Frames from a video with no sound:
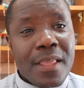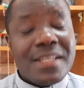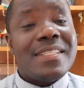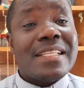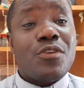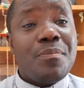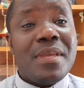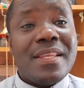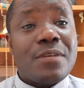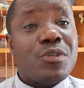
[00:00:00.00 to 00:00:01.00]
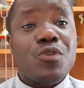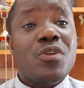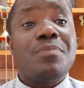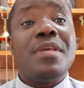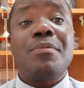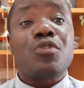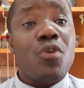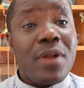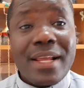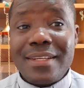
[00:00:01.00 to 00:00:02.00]
This does not mean that we should not be able to
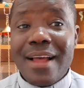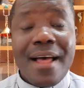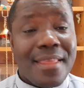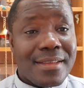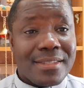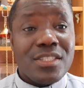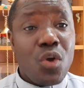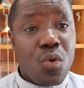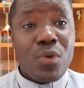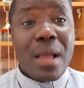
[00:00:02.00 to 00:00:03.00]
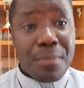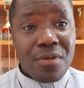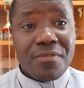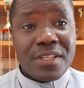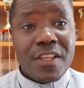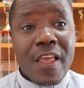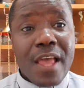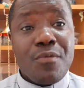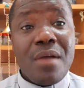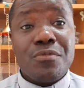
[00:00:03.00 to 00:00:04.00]
correct others. No, we are prophets,
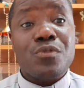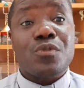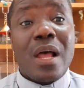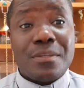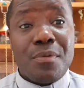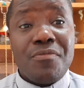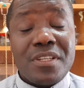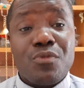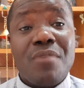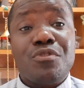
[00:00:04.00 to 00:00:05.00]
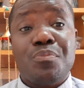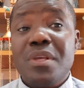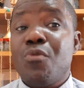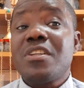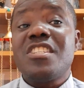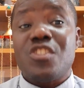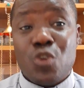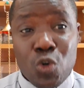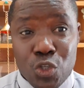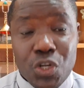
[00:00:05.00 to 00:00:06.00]
and we have to, as prophets, we have to speak what is
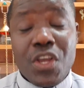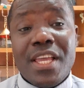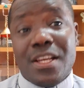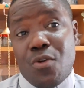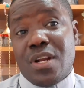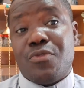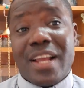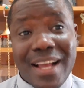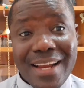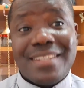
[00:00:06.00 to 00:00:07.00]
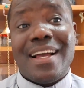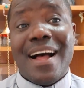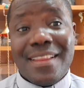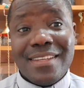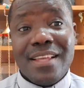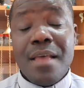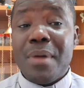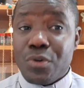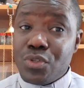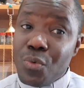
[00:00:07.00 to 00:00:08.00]
good in order to encourage others.
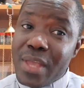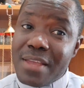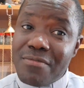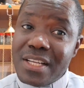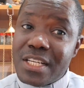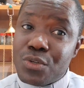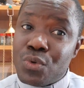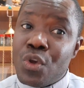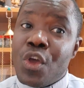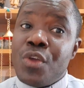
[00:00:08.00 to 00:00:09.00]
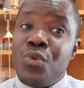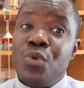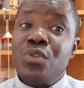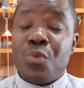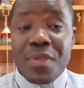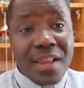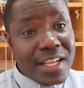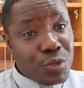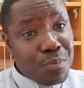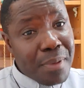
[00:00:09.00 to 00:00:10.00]
But also we are invited to use with
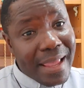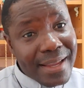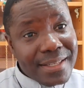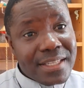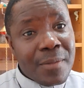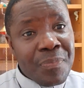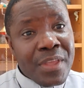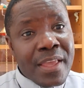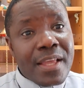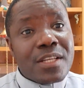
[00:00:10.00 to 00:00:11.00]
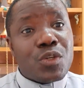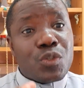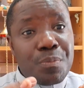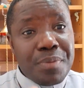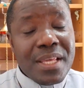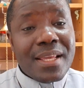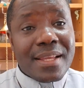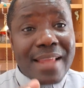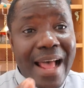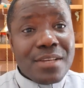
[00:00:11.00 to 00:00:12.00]
respect to speak
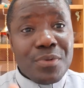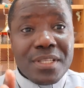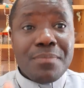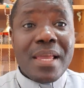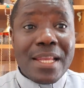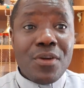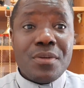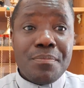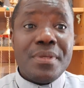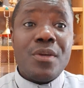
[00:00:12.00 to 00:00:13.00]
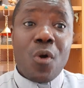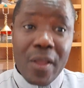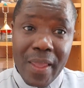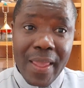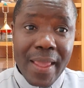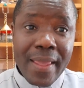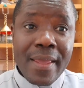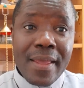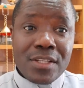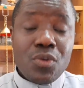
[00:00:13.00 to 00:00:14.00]
that which may not be okay,
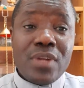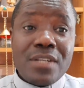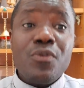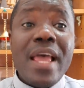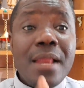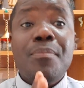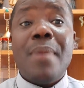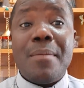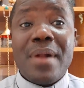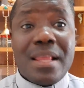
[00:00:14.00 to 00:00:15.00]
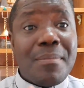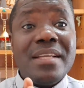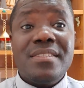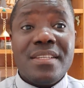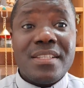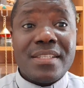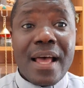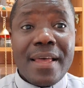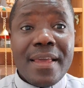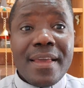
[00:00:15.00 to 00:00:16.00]
so that to help my brother, my
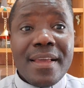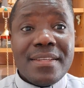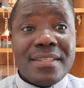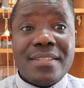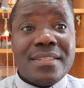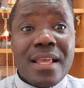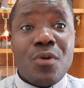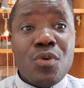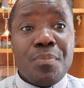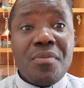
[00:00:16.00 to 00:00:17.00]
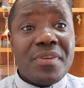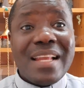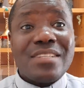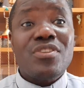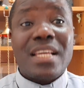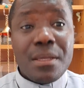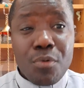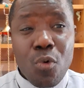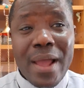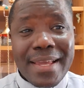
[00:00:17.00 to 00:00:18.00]
sister. Is a good prophet does not keep
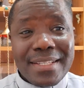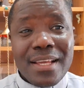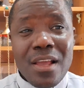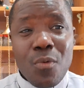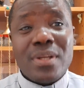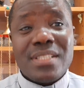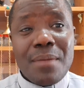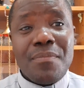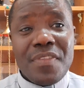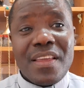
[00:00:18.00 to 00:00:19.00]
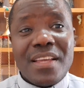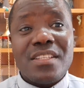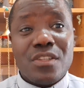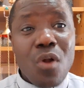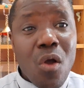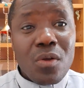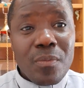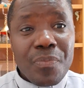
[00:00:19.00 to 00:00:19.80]
quiet when something is wrong.